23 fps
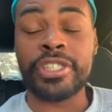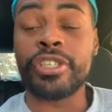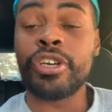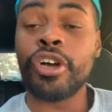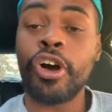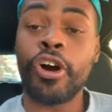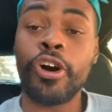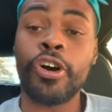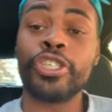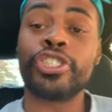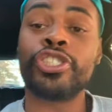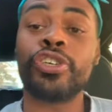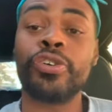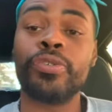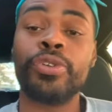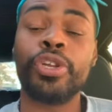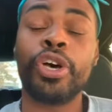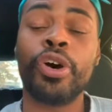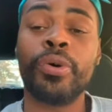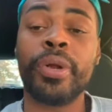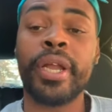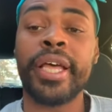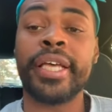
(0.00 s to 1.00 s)
also
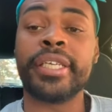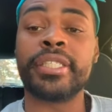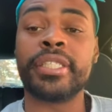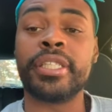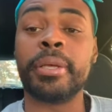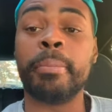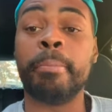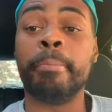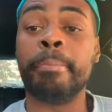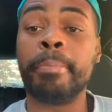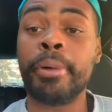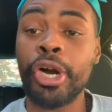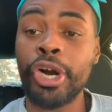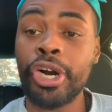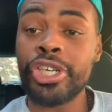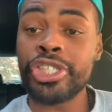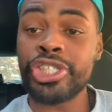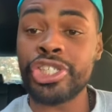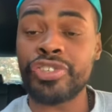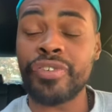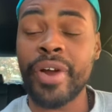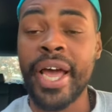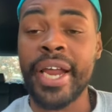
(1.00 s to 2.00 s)
known as the BRRRR
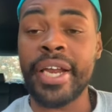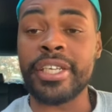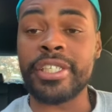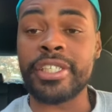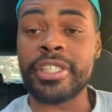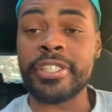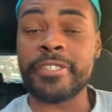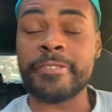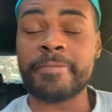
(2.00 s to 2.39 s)
strategy.